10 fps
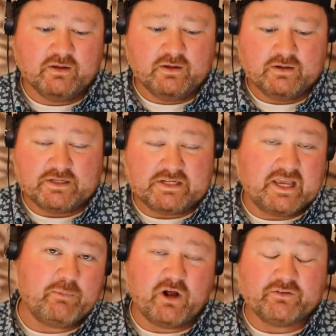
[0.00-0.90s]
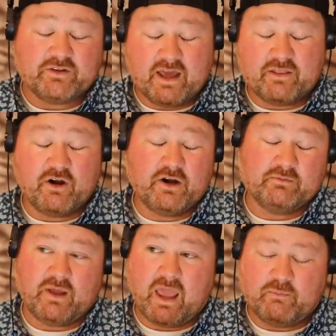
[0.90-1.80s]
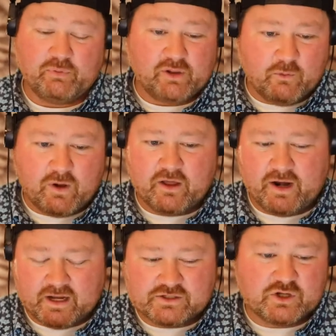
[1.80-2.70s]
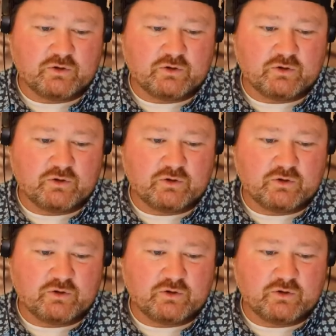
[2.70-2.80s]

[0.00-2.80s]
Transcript: Does he keep it all together and play well and execute?